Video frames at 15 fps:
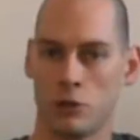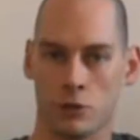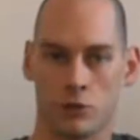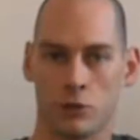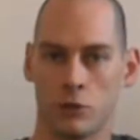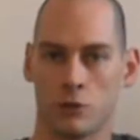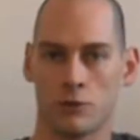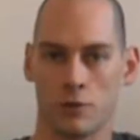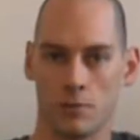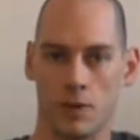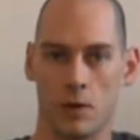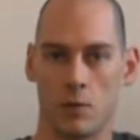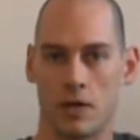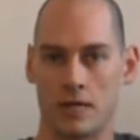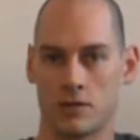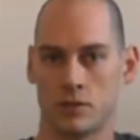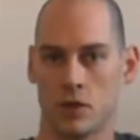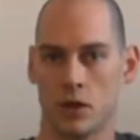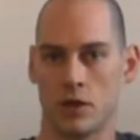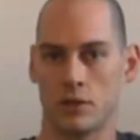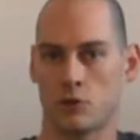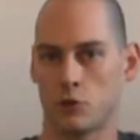huge, huge for me when I
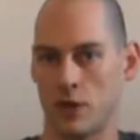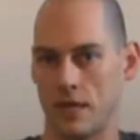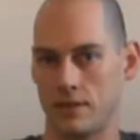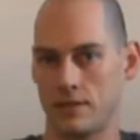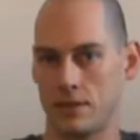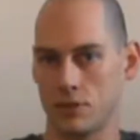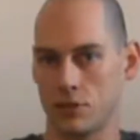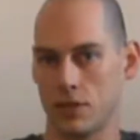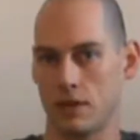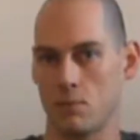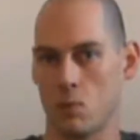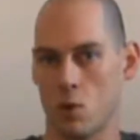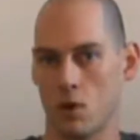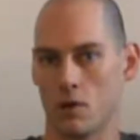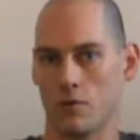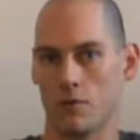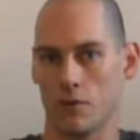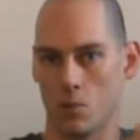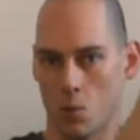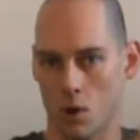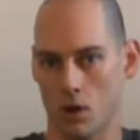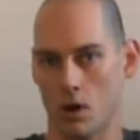started transitioning more
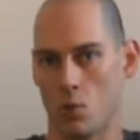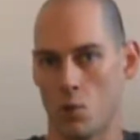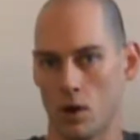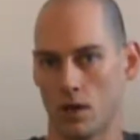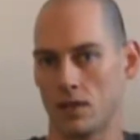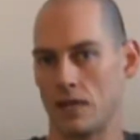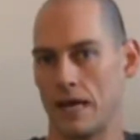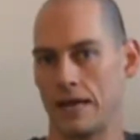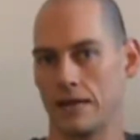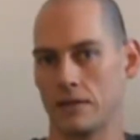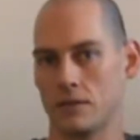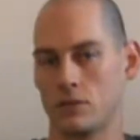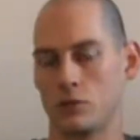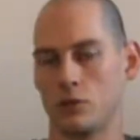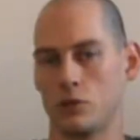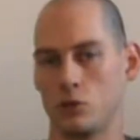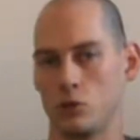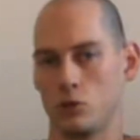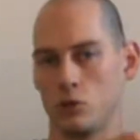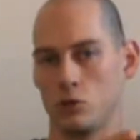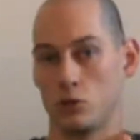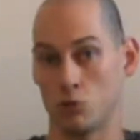from one-on-one clients
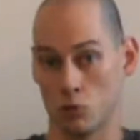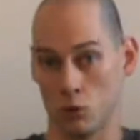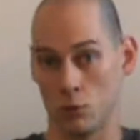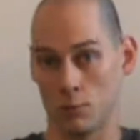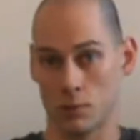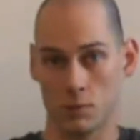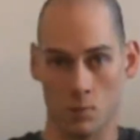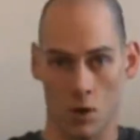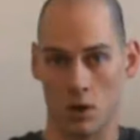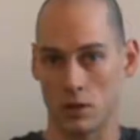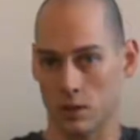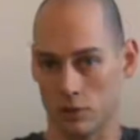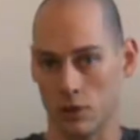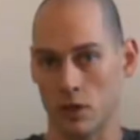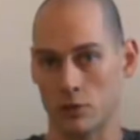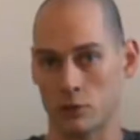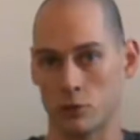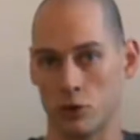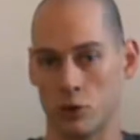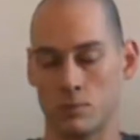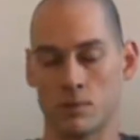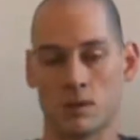to groups, small and large
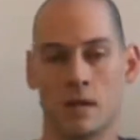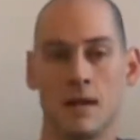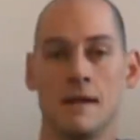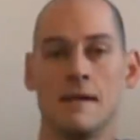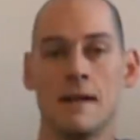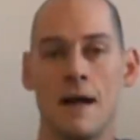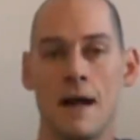groups.